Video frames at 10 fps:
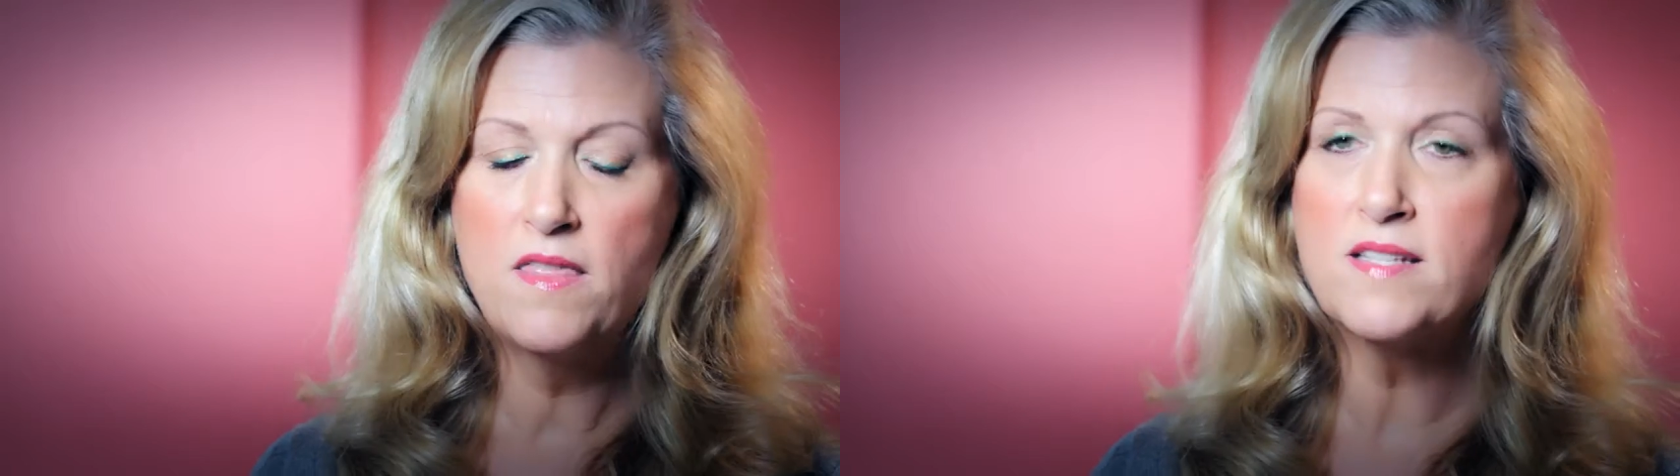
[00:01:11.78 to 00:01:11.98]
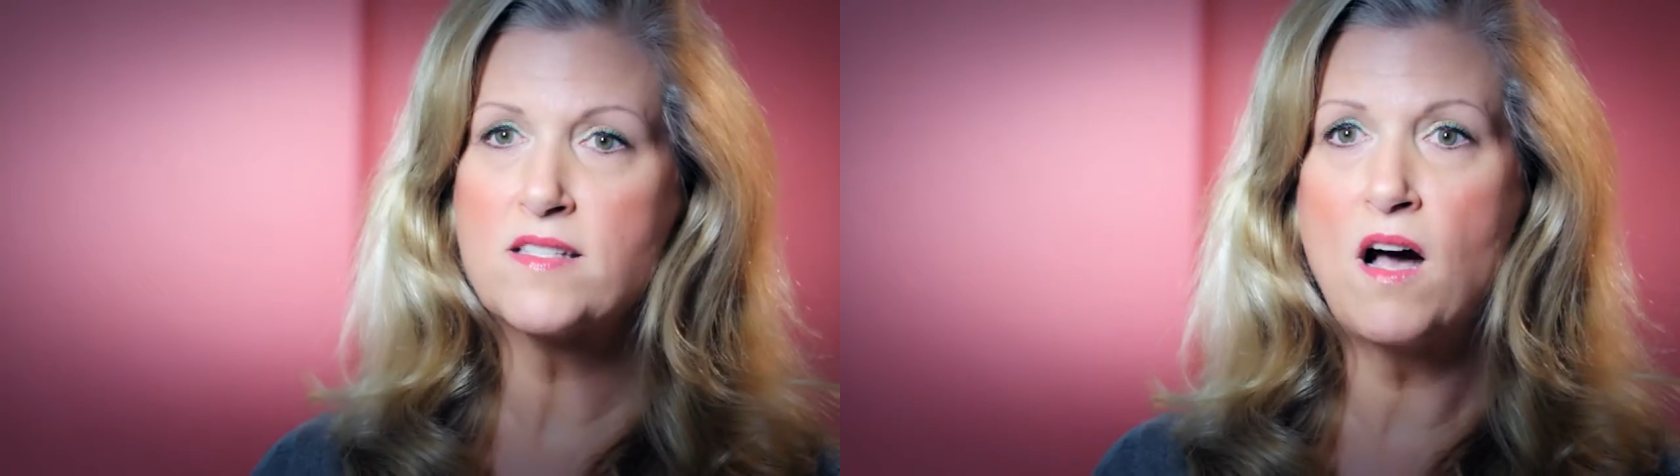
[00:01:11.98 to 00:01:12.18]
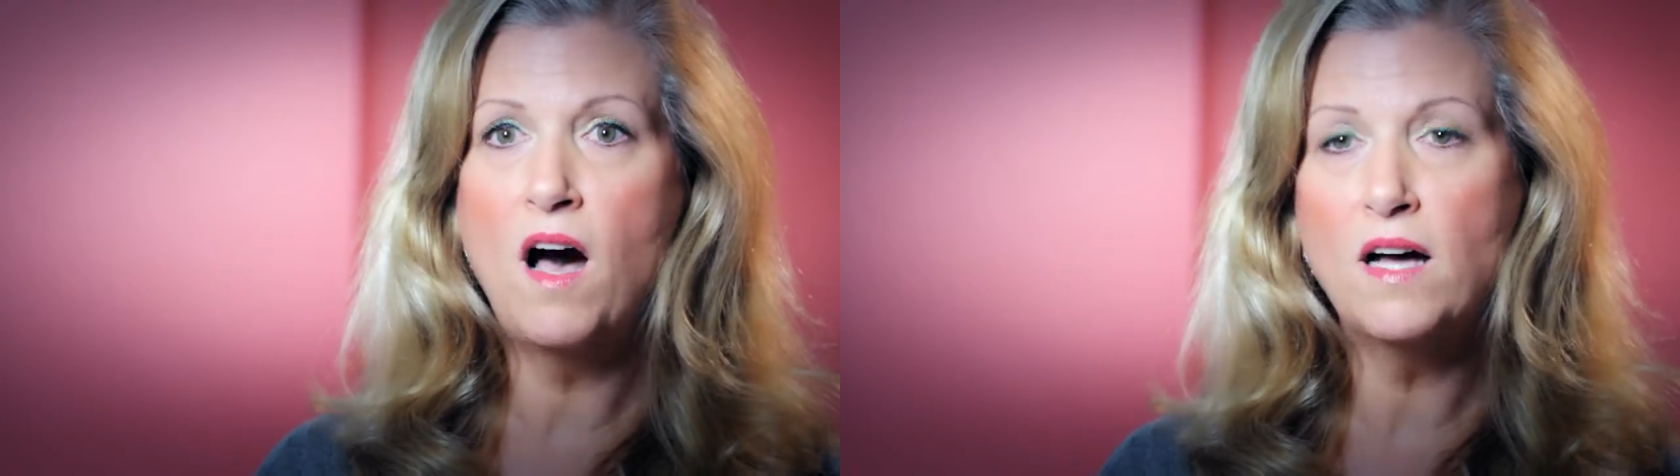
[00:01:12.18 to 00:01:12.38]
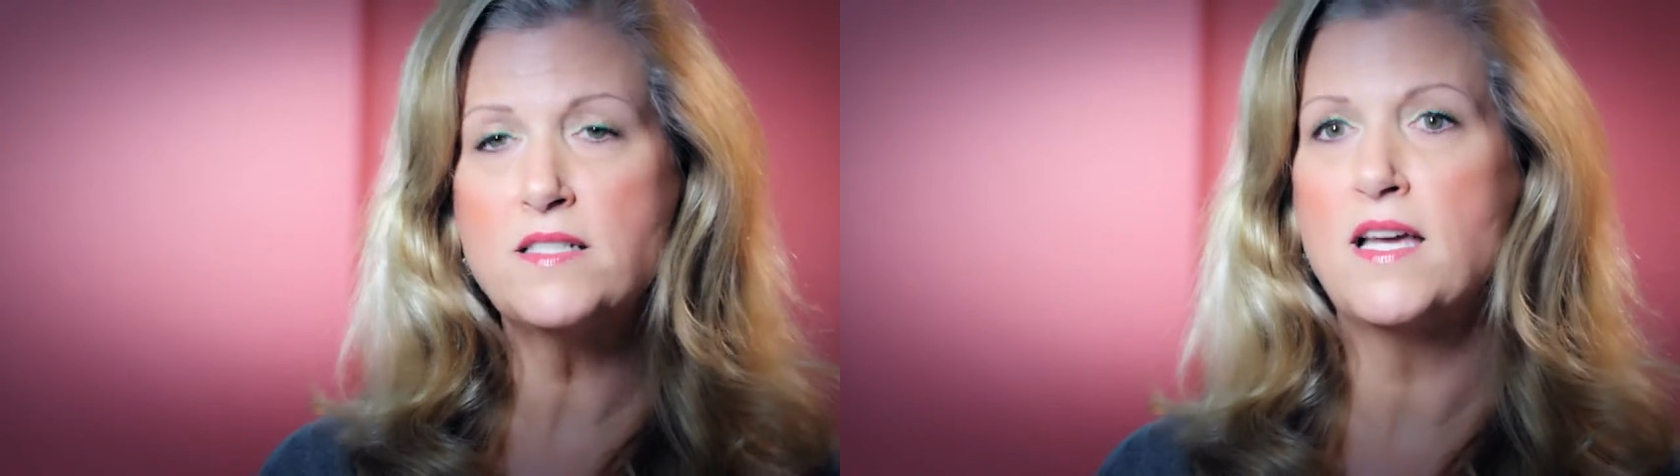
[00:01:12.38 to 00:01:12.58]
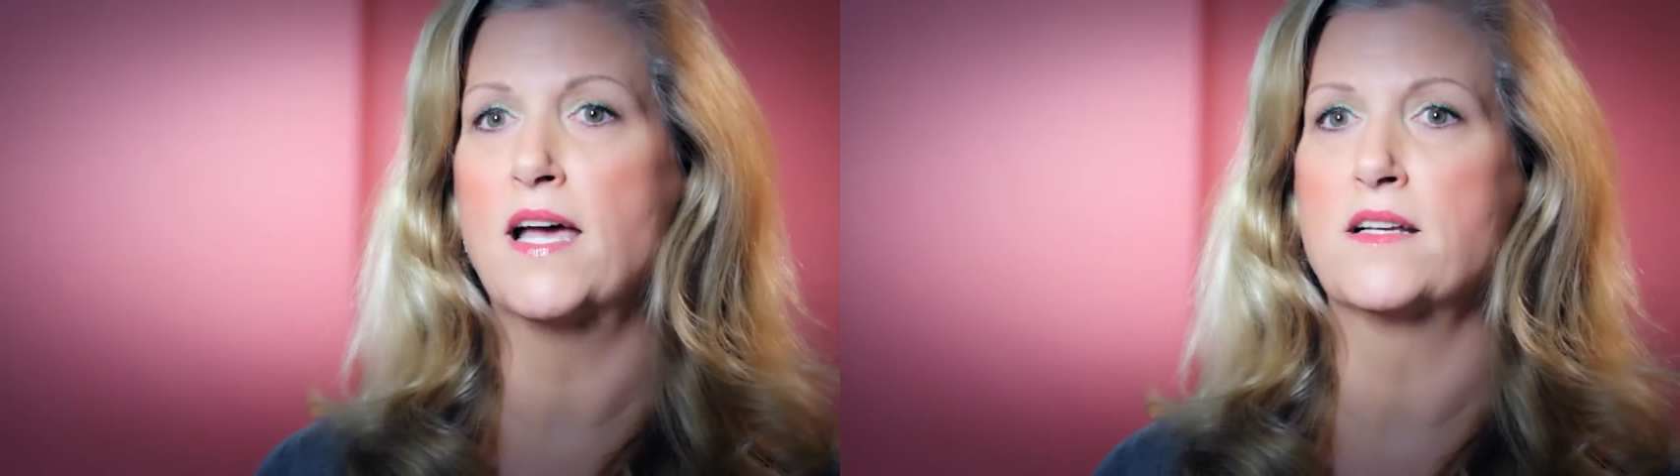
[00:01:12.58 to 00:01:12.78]
This
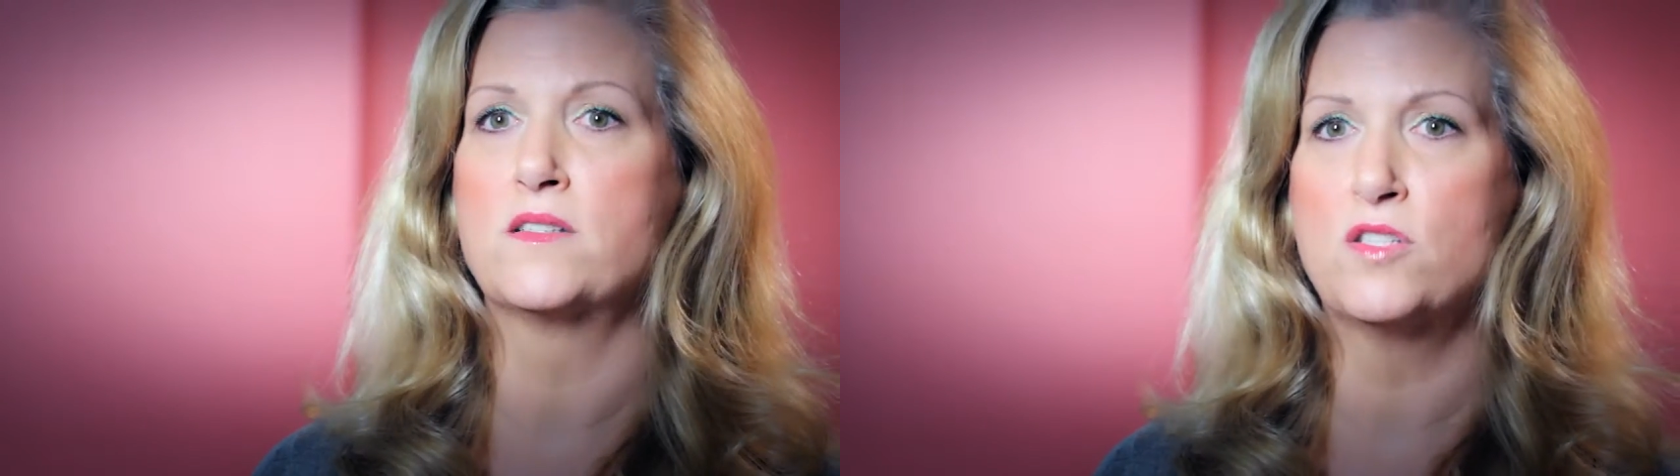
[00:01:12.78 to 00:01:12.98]
context